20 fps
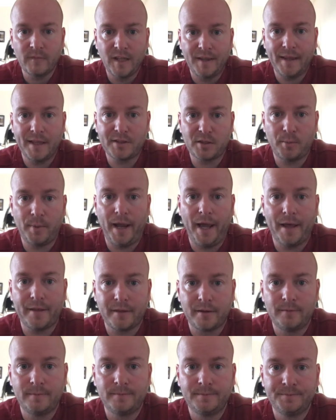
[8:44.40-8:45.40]
That's our
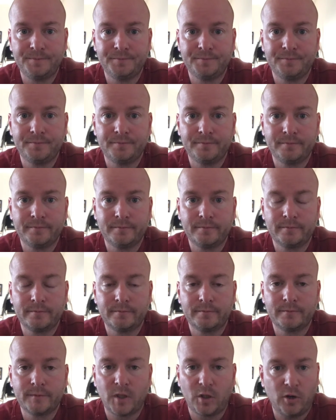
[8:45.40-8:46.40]
math.
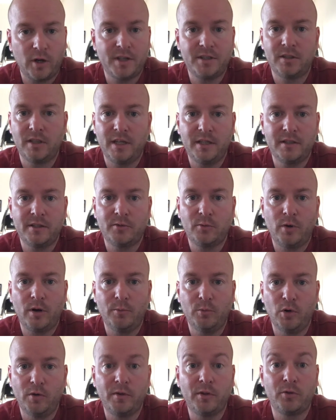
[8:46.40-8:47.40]
Congratulations, we're
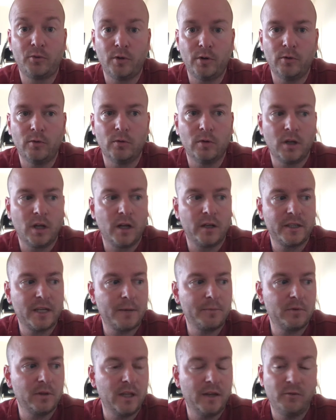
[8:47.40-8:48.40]
moving through
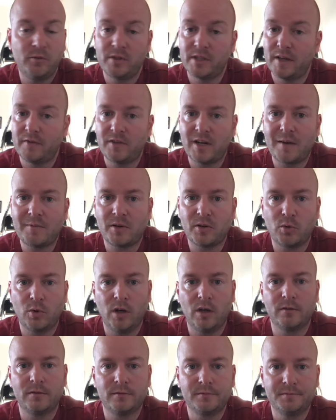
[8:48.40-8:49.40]
chapter 11. We just have chapter
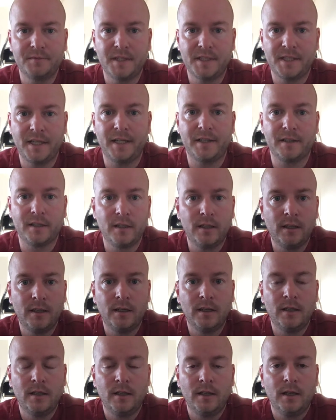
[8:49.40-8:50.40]
12. Is it?
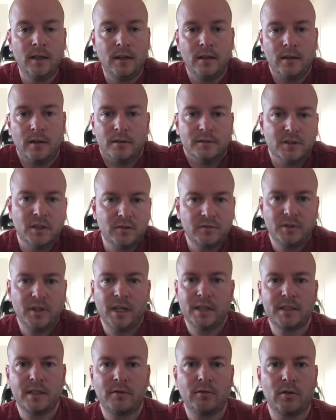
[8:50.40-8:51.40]
I don't know if you
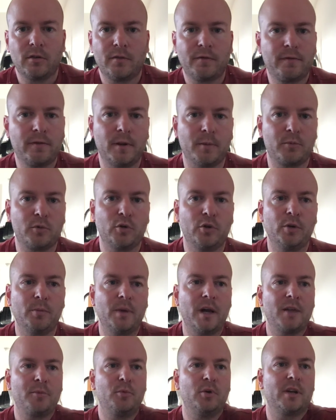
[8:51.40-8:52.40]
guys ever flip through your
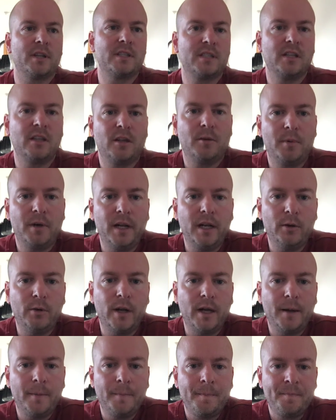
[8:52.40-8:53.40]
math book and see that. But
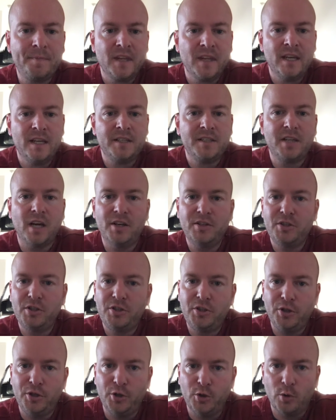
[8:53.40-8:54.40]
anyway, tons
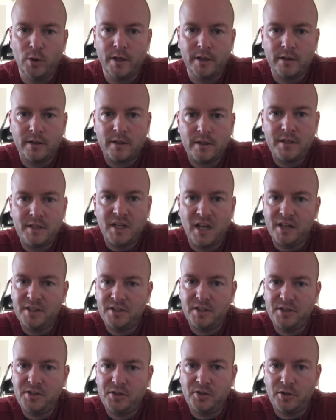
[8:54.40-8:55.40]
is your new one.
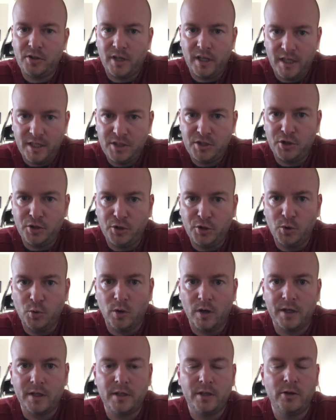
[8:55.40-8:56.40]
Tons is your new
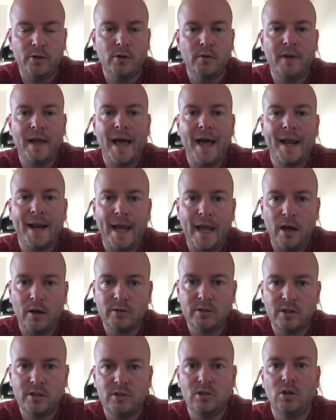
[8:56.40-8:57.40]
one. You have had
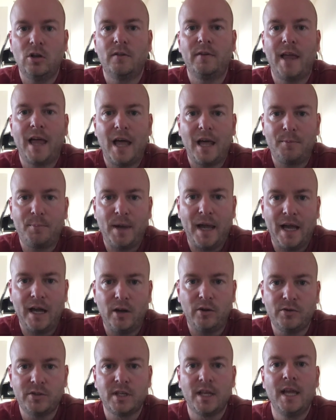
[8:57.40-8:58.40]
ounces, you have had
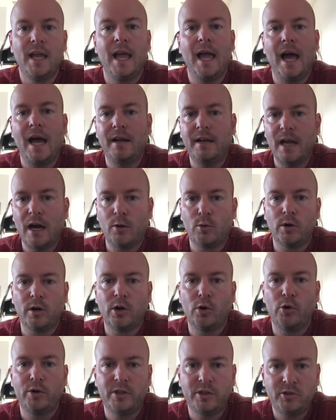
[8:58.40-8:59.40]
pounds, and now we're
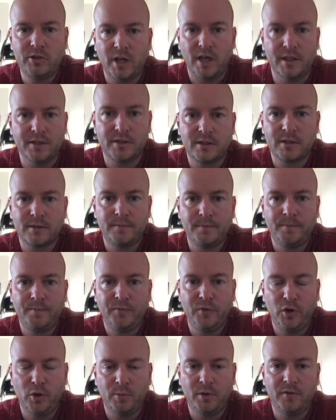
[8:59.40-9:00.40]
going to tons.
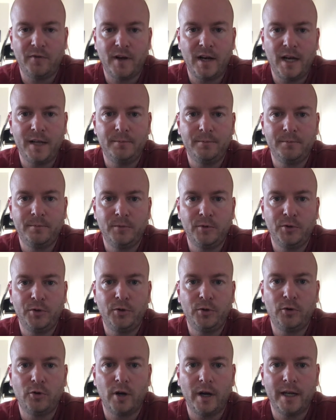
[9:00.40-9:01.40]
You'll be fine. You'll
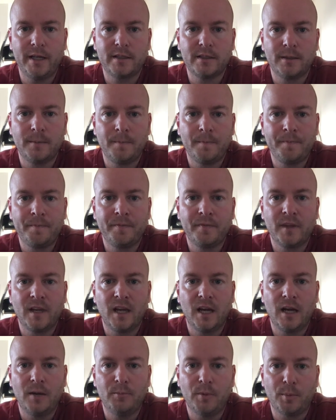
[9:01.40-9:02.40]
do great.
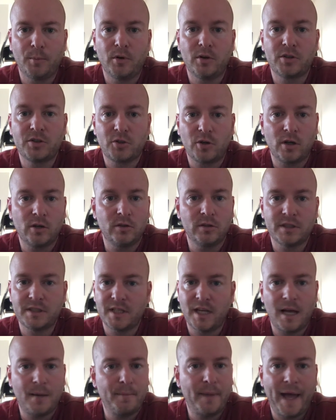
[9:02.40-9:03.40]
Remember, struggle is
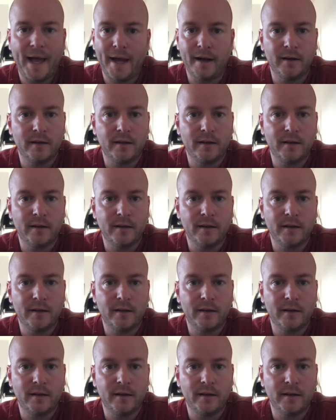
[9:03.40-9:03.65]
not bad.